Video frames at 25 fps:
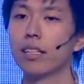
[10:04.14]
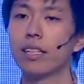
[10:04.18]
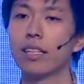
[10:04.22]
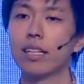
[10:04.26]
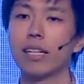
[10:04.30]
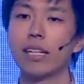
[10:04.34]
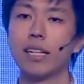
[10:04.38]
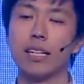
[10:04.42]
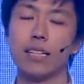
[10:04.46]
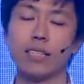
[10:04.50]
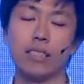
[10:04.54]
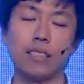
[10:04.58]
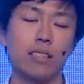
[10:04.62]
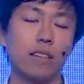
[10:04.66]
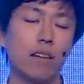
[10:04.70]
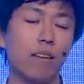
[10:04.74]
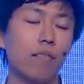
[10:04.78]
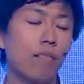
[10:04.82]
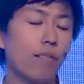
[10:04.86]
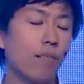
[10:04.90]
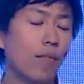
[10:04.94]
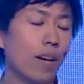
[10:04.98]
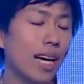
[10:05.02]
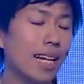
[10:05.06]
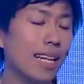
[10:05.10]
is
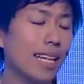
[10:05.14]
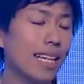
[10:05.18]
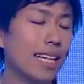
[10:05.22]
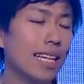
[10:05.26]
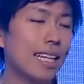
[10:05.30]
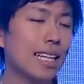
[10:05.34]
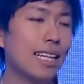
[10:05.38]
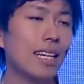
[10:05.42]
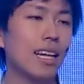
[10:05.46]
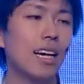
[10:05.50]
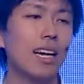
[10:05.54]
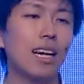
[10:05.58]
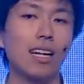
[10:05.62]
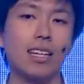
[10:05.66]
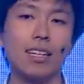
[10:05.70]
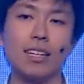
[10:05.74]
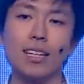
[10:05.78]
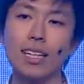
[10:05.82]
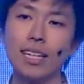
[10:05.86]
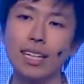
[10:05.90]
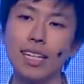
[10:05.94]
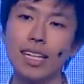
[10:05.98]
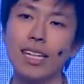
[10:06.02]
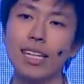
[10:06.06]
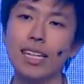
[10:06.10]
very
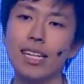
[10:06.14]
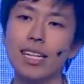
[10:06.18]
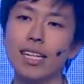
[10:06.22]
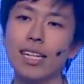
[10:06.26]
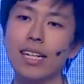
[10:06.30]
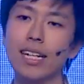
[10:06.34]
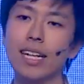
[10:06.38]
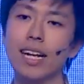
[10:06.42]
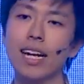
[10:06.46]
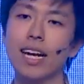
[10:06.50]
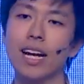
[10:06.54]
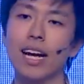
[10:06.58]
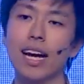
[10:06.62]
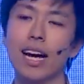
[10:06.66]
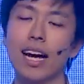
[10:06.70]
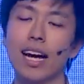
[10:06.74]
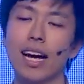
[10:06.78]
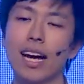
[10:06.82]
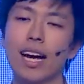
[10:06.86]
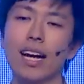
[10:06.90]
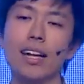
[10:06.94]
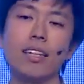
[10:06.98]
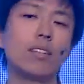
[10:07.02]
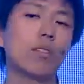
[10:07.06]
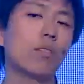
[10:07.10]
lucky
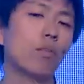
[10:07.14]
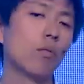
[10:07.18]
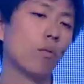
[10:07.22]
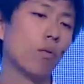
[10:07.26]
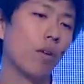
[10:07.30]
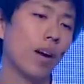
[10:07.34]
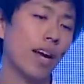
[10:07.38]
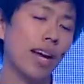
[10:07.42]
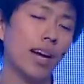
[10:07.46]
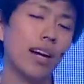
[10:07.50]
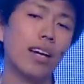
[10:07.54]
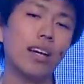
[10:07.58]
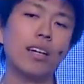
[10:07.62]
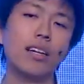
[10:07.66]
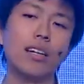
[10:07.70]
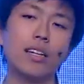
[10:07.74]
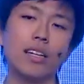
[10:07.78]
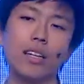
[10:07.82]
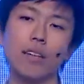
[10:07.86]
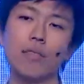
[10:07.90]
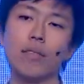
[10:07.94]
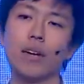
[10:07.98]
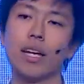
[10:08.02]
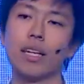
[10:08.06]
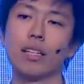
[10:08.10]
and rare
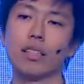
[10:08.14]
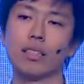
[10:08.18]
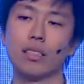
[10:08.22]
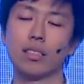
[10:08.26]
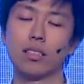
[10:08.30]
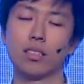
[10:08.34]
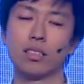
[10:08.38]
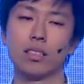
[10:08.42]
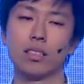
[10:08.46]
events.